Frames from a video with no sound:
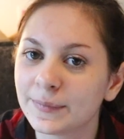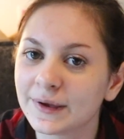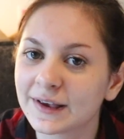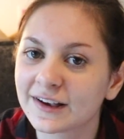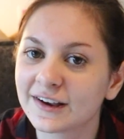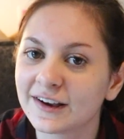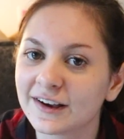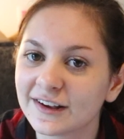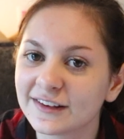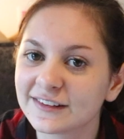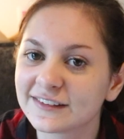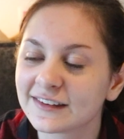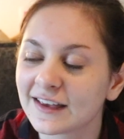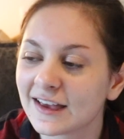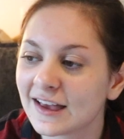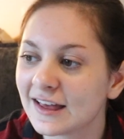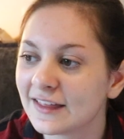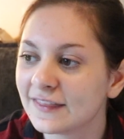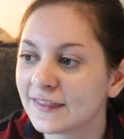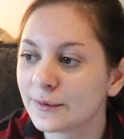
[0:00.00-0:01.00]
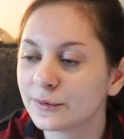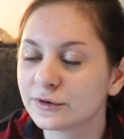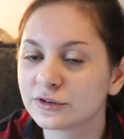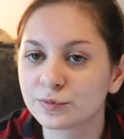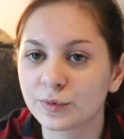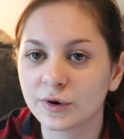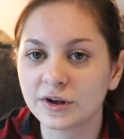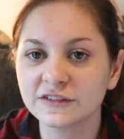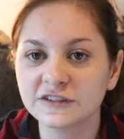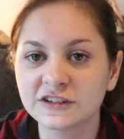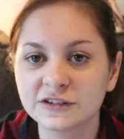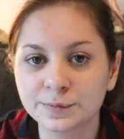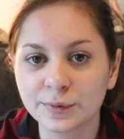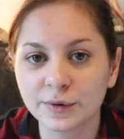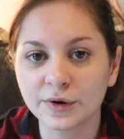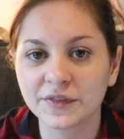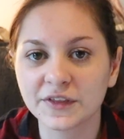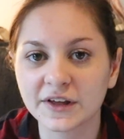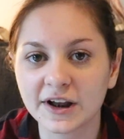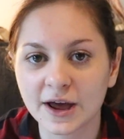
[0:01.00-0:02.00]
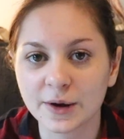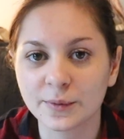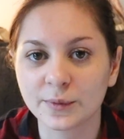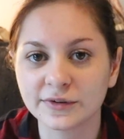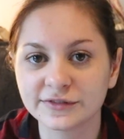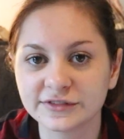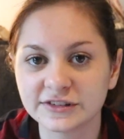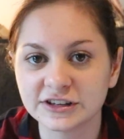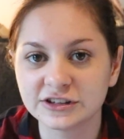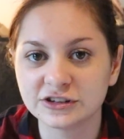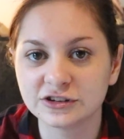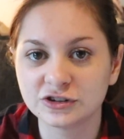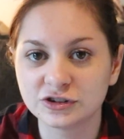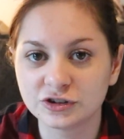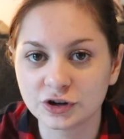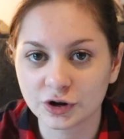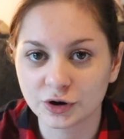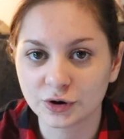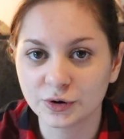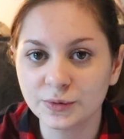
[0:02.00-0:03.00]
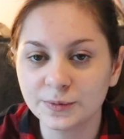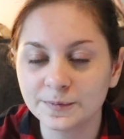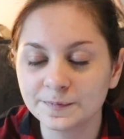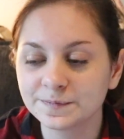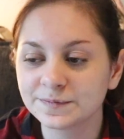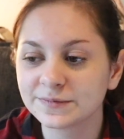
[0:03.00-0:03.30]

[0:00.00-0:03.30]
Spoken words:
because there was one sport that I wanted to do